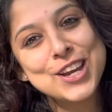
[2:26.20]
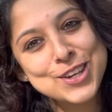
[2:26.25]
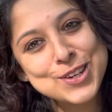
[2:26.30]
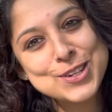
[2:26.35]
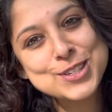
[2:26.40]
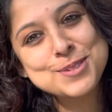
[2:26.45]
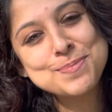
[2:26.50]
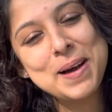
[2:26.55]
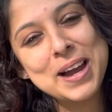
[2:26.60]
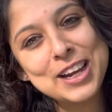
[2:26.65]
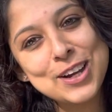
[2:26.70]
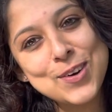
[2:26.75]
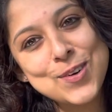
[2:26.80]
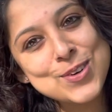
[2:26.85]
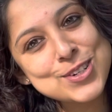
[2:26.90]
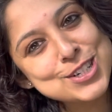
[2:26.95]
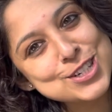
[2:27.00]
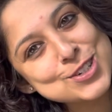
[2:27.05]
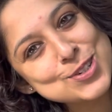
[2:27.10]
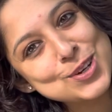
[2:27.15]
Use my
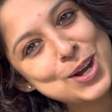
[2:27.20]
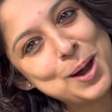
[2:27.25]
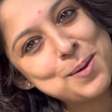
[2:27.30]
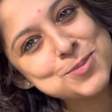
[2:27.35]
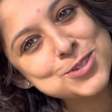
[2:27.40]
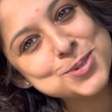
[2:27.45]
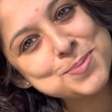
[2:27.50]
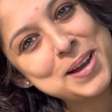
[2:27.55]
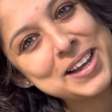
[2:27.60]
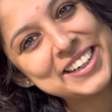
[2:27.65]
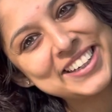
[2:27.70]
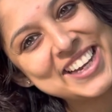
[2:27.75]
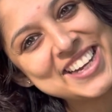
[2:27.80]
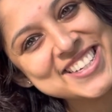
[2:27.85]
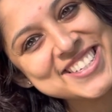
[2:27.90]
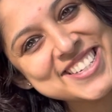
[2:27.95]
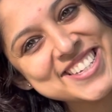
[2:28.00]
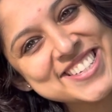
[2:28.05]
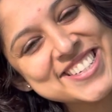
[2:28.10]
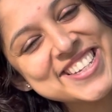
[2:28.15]
code to come to my
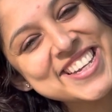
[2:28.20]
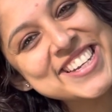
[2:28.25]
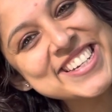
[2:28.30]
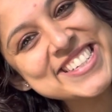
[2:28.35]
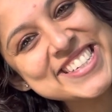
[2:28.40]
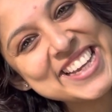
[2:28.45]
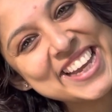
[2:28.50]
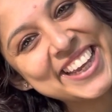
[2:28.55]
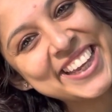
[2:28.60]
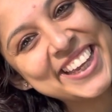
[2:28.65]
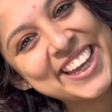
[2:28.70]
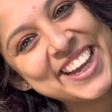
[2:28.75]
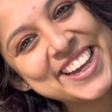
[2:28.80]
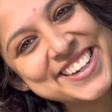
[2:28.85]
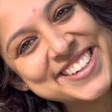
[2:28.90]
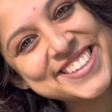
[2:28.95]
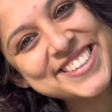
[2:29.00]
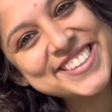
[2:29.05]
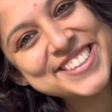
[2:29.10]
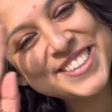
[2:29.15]
classes. Take care.
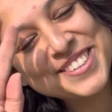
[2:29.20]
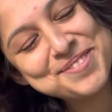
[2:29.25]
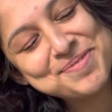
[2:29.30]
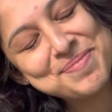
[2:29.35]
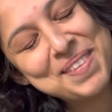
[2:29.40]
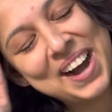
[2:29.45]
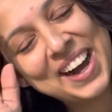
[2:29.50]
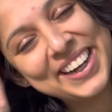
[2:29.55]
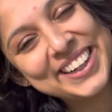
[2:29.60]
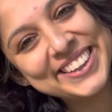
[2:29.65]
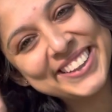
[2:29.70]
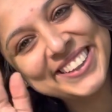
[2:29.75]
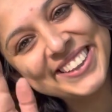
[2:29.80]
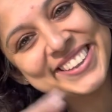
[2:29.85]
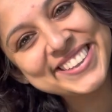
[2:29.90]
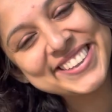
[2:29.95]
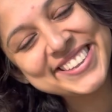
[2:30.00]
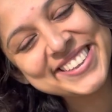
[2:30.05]
Bye.